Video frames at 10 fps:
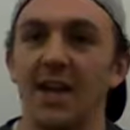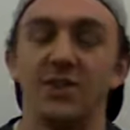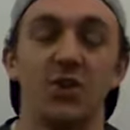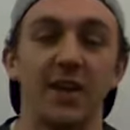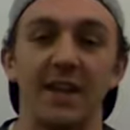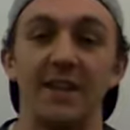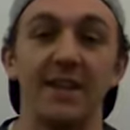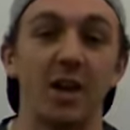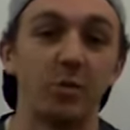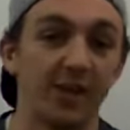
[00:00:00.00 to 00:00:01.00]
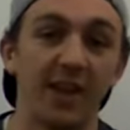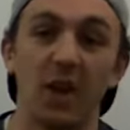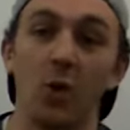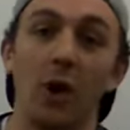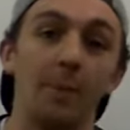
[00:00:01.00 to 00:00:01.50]
And so they get in the airplane, they
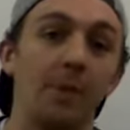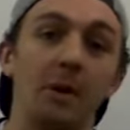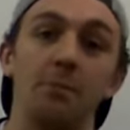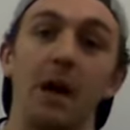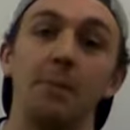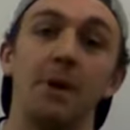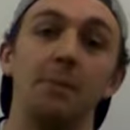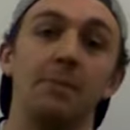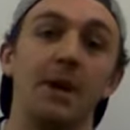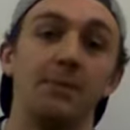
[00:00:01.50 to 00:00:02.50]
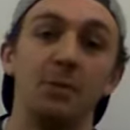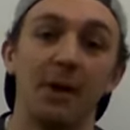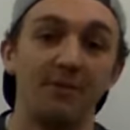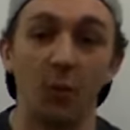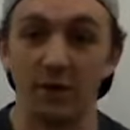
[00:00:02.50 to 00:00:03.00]
go up, and up to
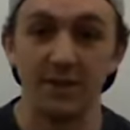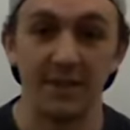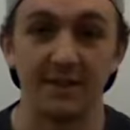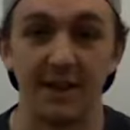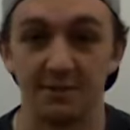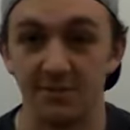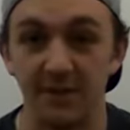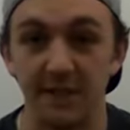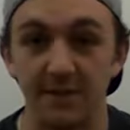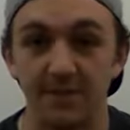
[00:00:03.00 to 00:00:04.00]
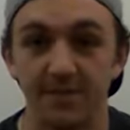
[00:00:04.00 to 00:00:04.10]
about 14,000 feet.